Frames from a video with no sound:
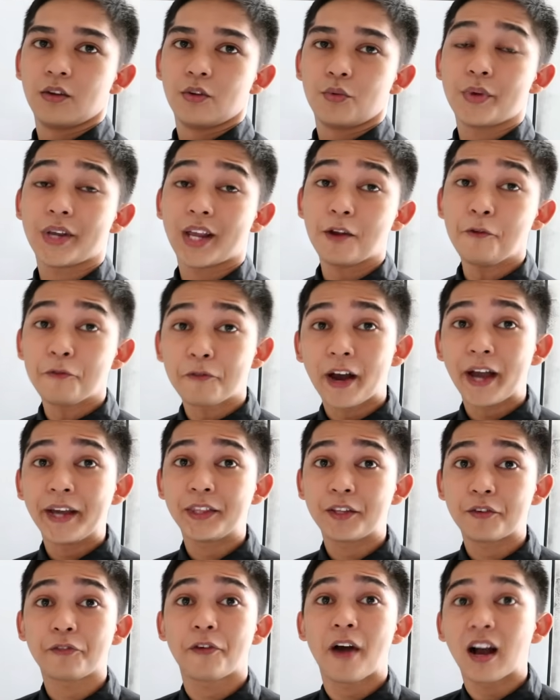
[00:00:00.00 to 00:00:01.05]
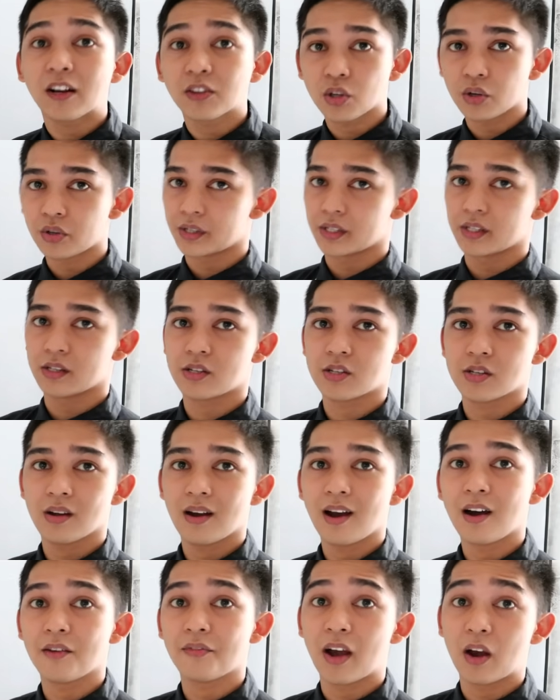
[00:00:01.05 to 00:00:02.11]
we can find the factors
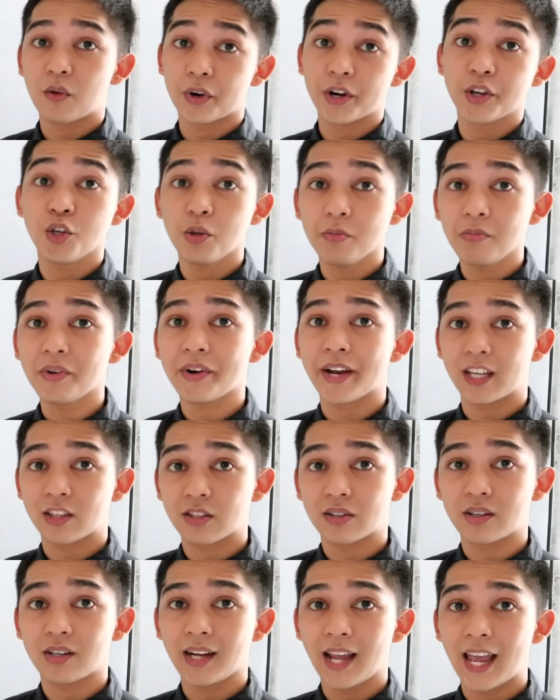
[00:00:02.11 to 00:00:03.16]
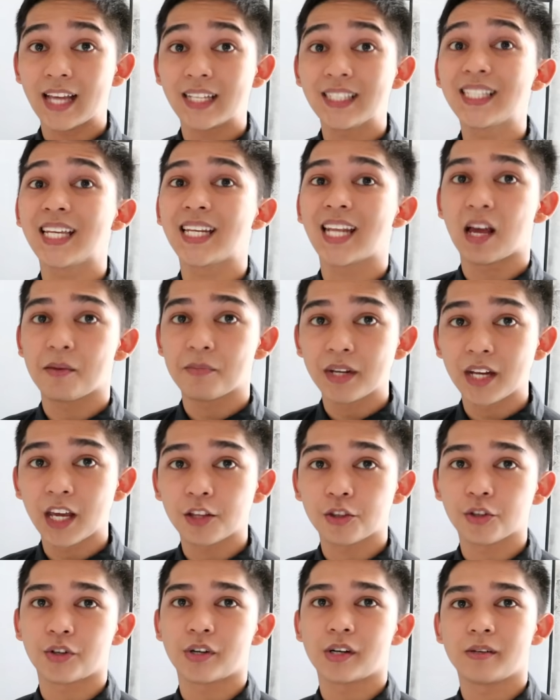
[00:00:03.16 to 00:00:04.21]
of our numerator and
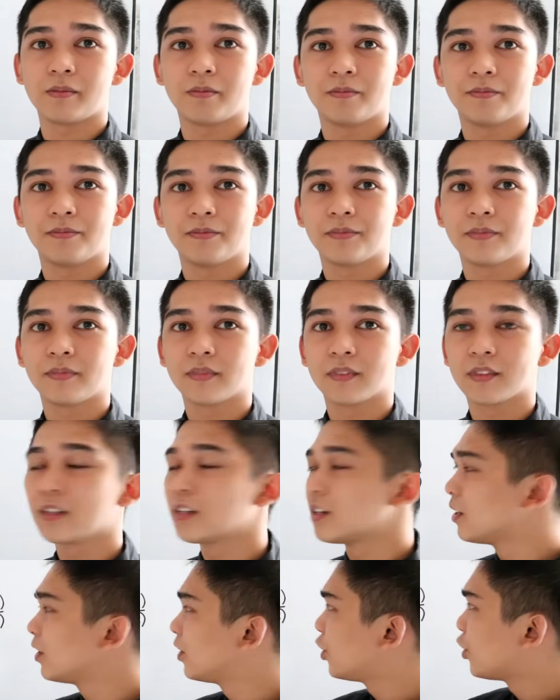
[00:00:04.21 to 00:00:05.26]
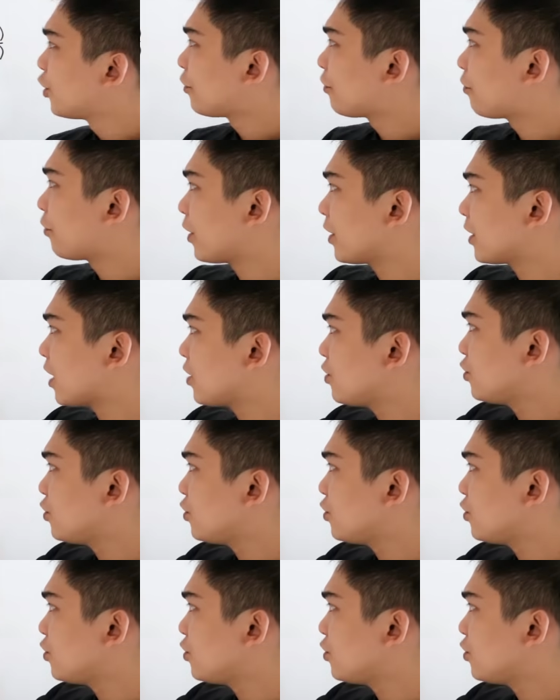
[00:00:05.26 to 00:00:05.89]
denominator. For the